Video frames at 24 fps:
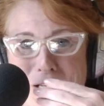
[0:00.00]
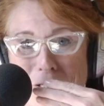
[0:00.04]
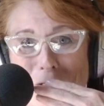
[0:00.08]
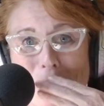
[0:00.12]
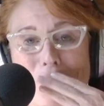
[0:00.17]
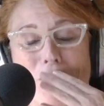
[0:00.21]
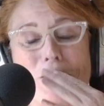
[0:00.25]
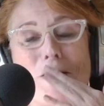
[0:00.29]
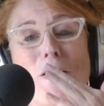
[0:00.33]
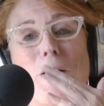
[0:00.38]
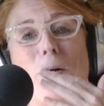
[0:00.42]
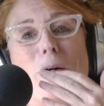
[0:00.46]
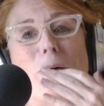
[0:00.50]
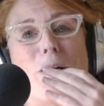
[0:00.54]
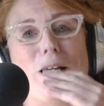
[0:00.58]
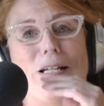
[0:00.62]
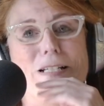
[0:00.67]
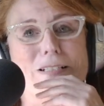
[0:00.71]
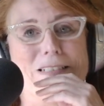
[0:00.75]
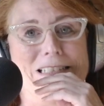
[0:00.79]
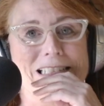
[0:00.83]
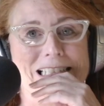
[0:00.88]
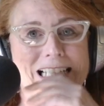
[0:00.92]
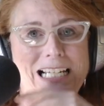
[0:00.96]

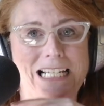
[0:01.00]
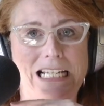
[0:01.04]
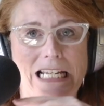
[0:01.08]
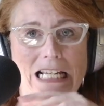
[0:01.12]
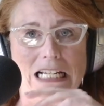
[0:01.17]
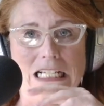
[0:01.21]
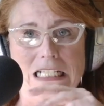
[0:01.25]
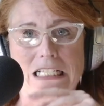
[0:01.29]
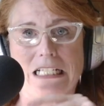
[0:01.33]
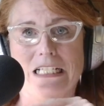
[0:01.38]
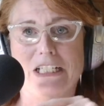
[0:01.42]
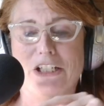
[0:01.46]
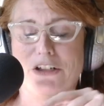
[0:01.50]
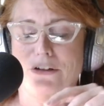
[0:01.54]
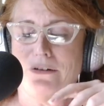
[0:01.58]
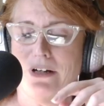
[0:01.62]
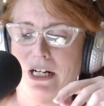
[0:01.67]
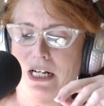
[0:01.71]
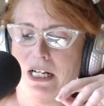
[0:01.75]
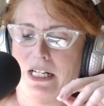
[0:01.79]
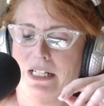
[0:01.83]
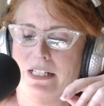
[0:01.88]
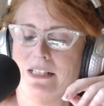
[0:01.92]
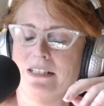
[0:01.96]
Sorry, did I get it in your
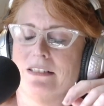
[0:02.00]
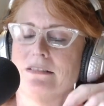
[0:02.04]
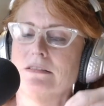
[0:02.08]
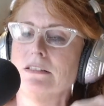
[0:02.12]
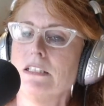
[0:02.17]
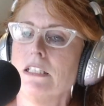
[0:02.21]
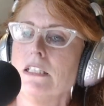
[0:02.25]
eye?